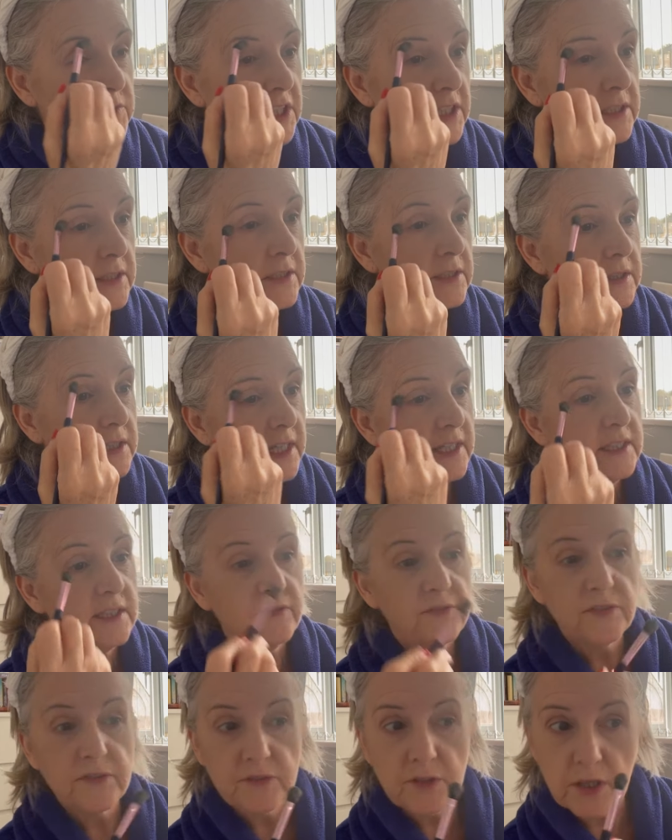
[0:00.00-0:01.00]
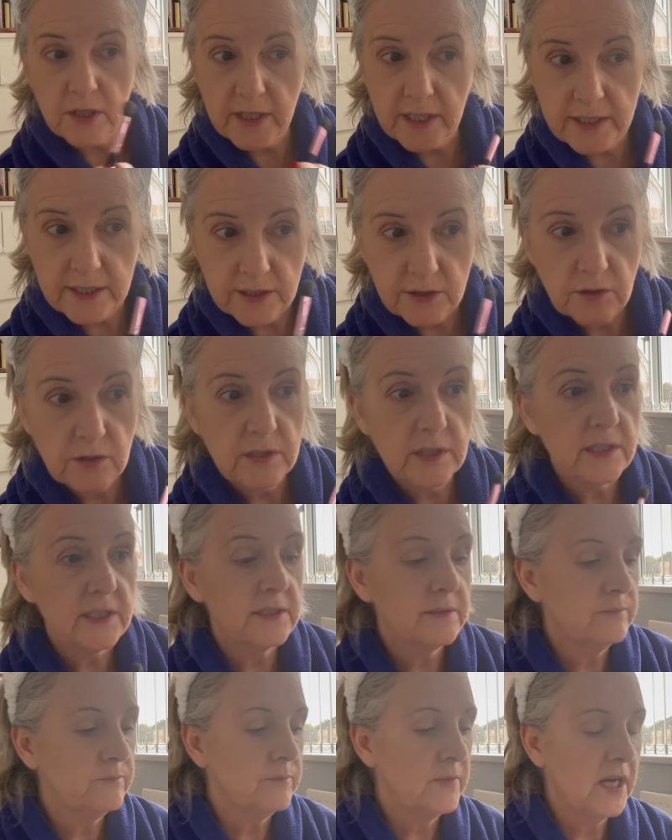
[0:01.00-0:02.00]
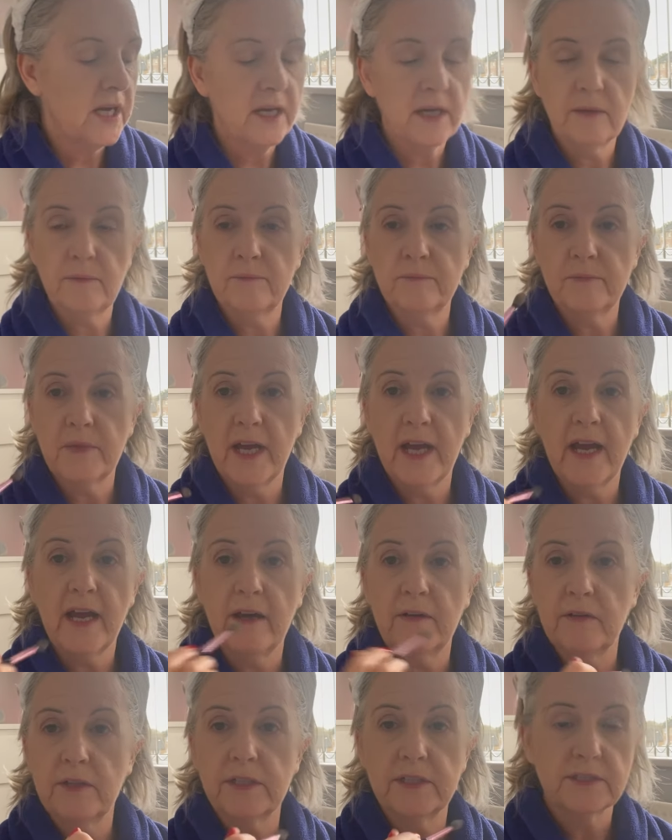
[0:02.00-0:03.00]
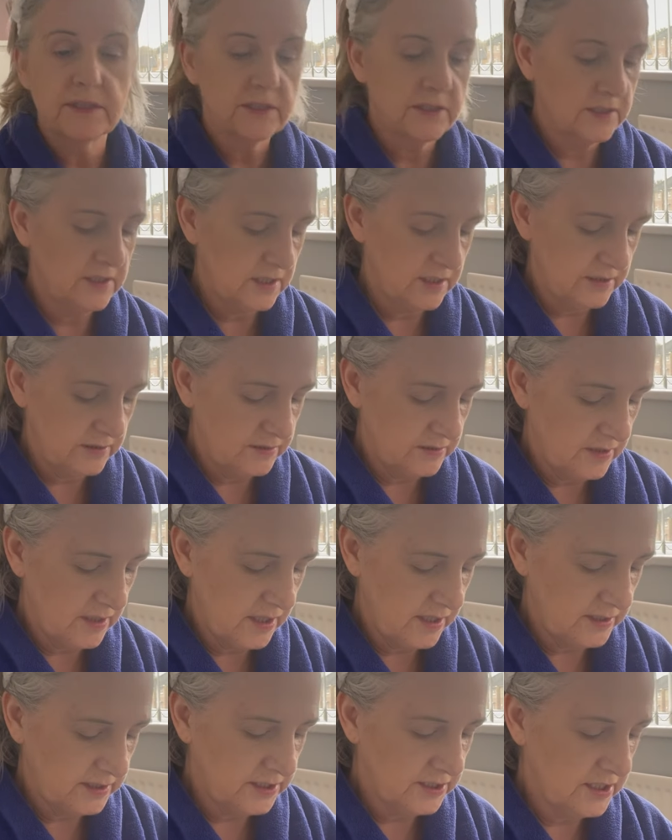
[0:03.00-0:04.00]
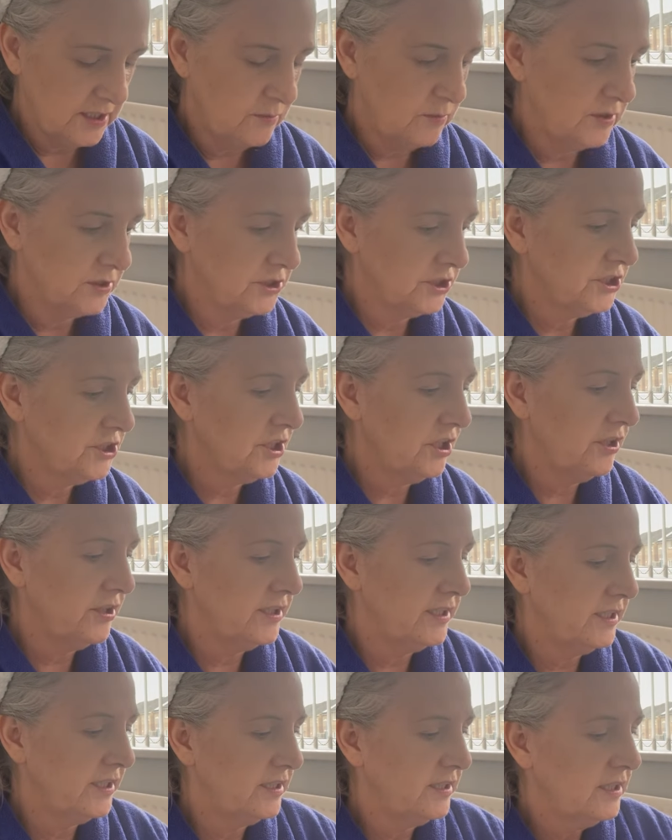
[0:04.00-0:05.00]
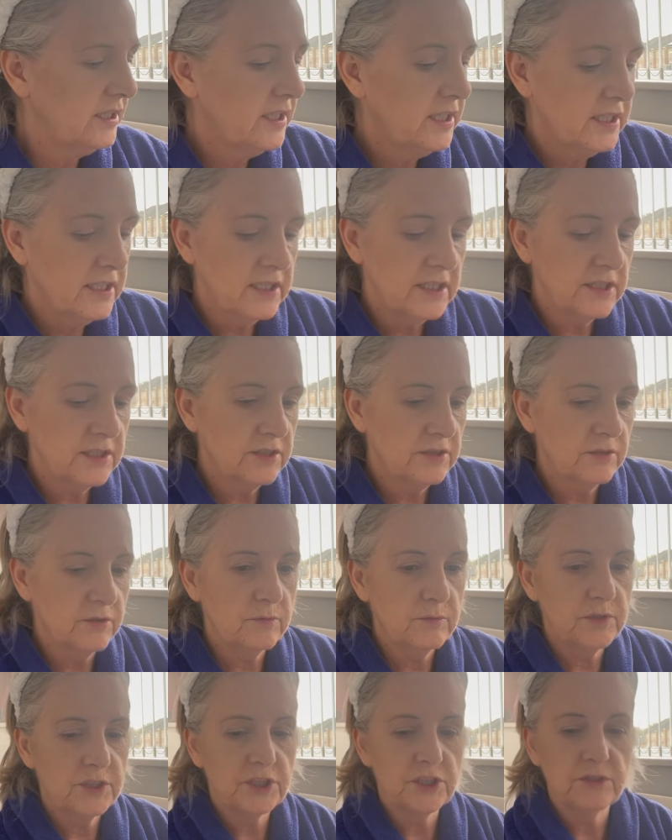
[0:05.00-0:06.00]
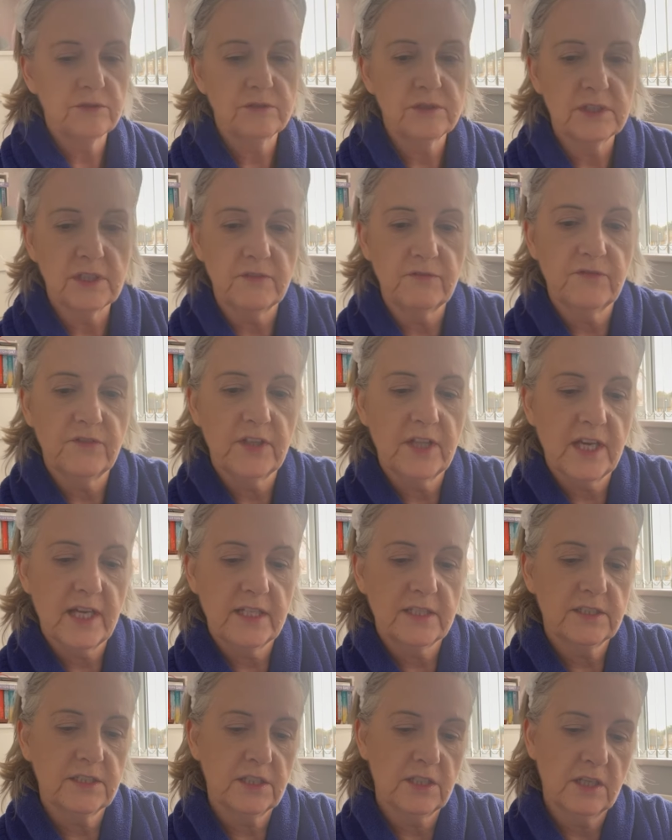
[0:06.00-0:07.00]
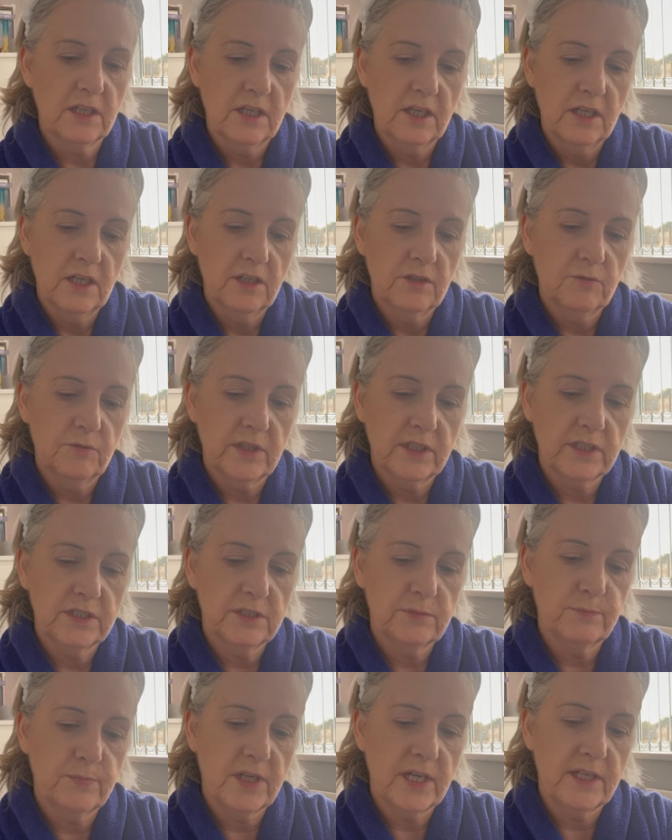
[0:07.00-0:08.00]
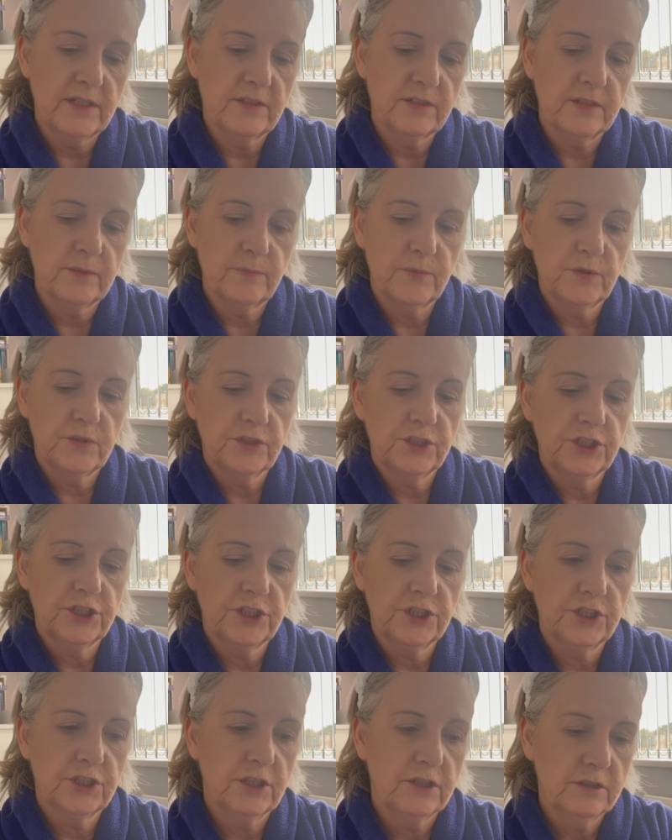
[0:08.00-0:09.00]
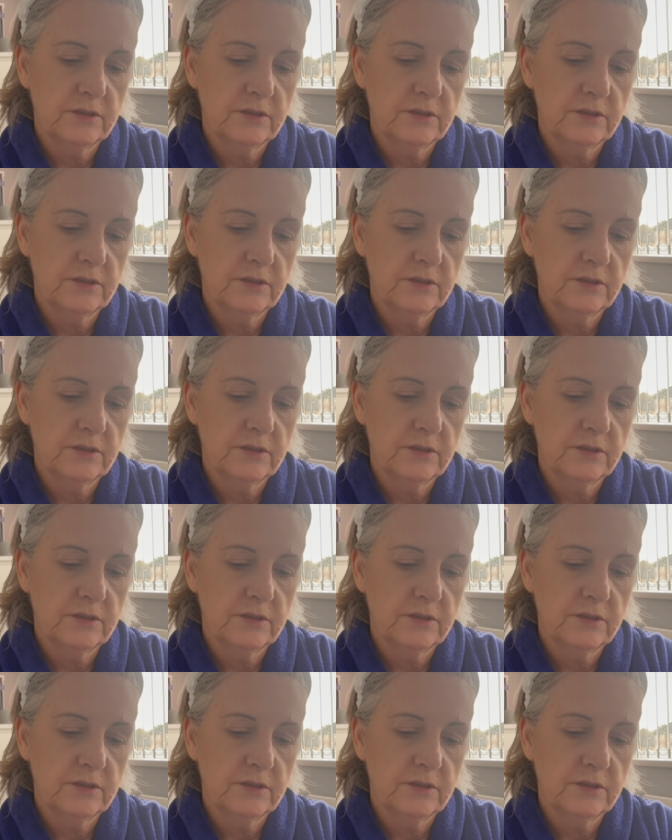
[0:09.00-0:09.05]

and then if you've got any oily um, areas that uh, you don't want shining you can always use it for that quick spray on the brush